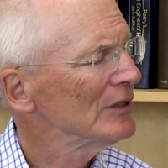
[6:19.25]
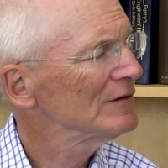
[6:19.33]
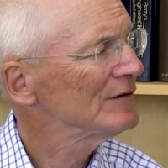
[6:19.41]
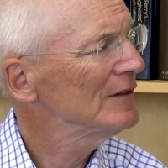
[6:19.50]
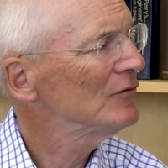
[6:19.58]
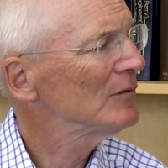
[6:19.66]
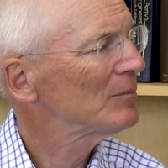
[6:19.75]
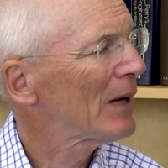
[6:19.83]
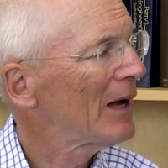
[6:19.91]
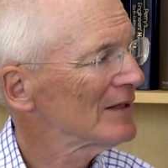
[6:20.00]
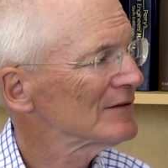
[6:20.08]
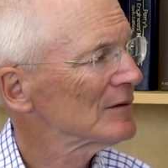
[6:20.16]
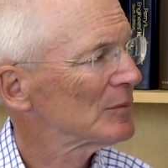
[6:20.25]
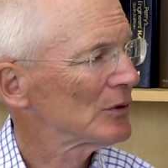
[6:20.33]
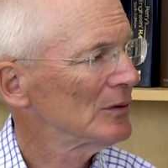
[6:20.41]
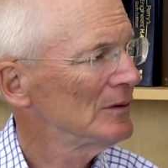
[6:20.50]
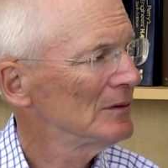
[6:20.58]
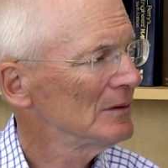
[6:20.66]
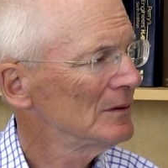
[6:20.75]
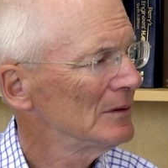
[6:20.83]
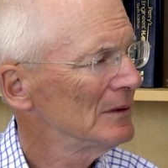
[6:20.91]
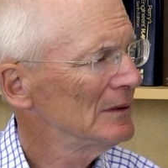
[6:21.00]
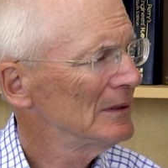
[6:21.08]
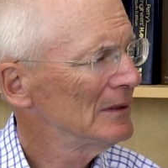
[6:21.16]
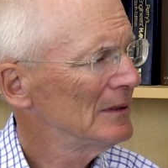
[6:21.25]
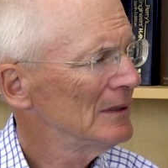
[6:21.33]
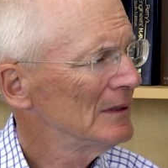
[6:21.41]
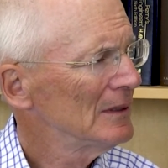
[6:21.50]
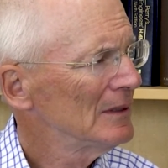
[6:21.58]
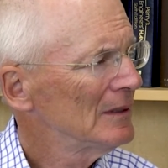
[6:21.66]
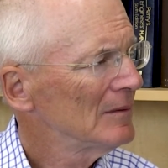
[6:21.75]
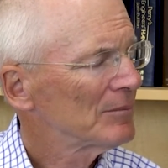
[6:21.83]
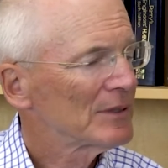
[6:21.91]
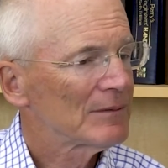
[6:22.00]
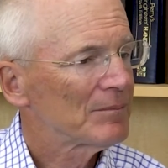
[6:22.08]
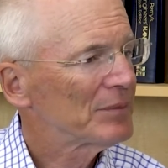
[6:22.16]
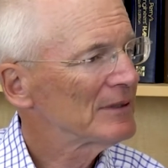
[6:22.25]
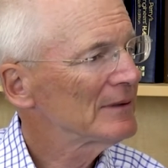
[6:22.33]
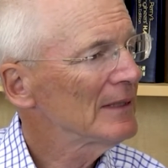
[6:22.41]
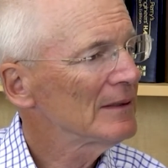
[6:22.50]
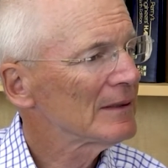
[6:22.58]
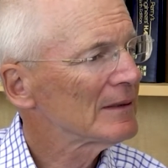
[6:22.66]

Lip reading: is even possible. But then